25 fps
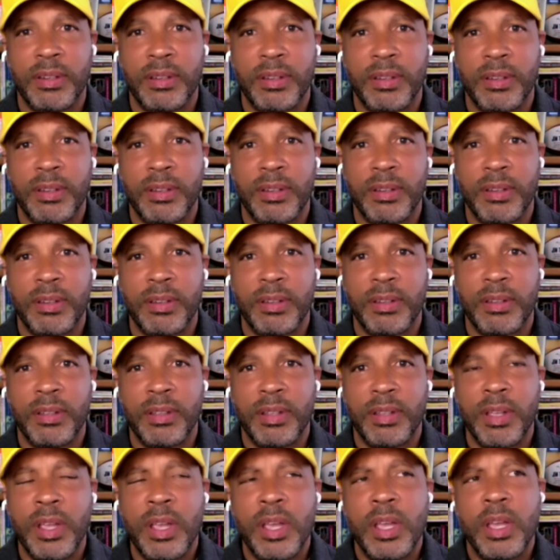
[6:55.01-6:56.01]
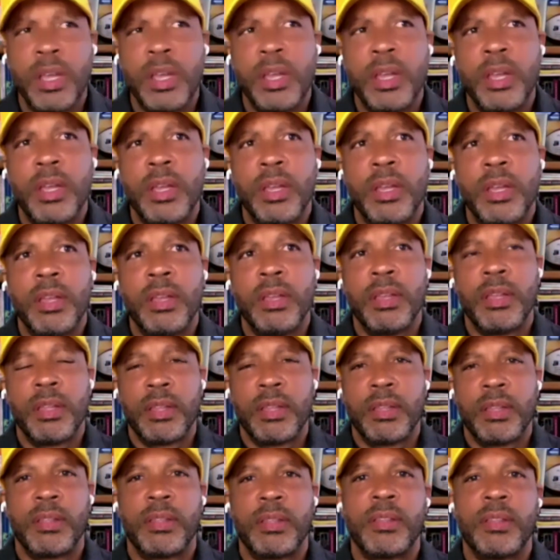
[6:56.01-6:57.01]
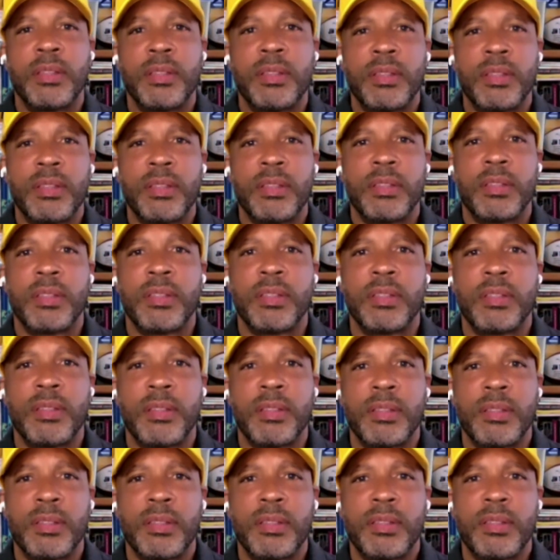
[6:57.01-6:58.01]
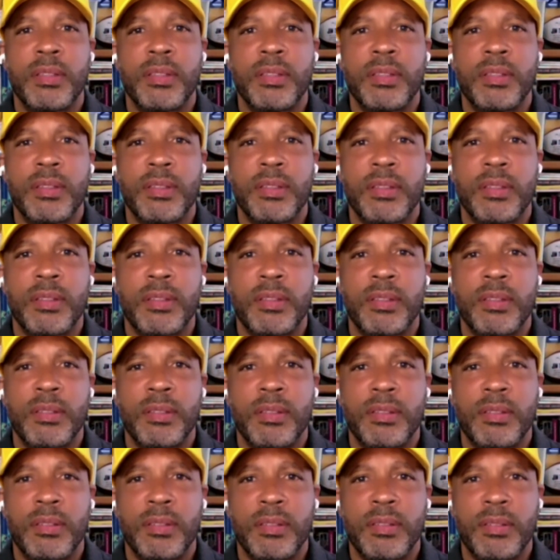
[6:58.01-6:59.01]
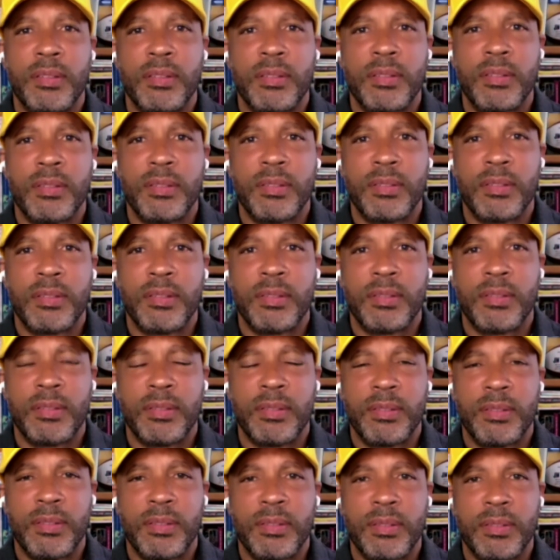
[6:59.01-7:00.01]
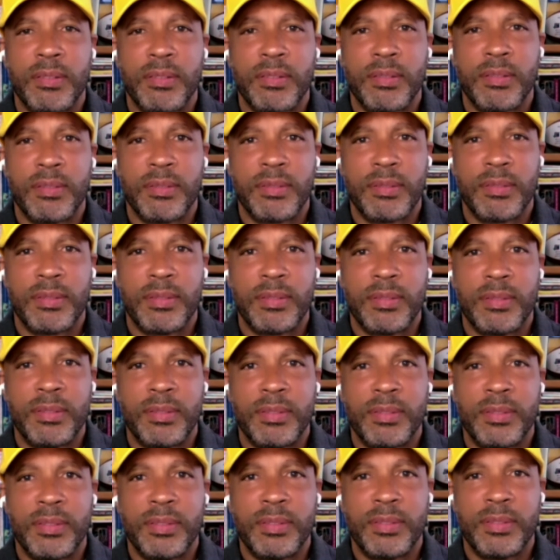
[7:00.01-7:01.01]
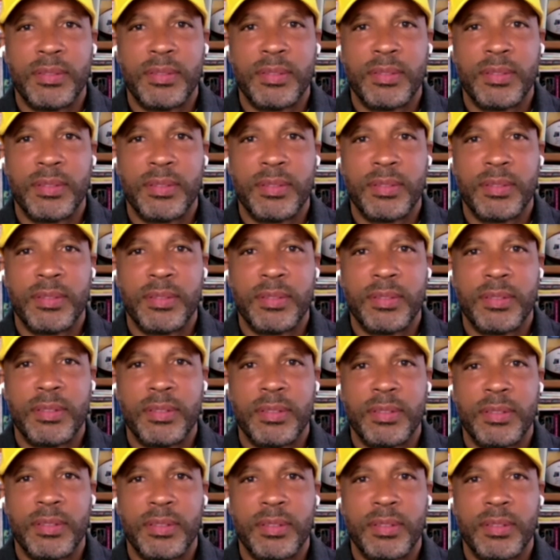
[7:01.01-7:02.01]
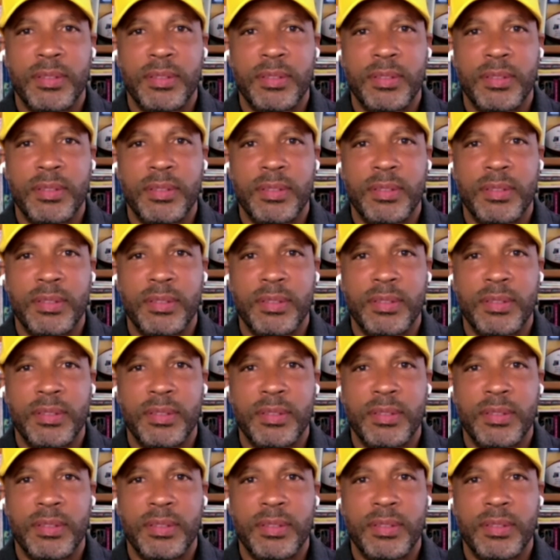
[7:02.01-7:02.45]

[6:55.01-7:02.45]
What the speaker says: The person shown says nothing.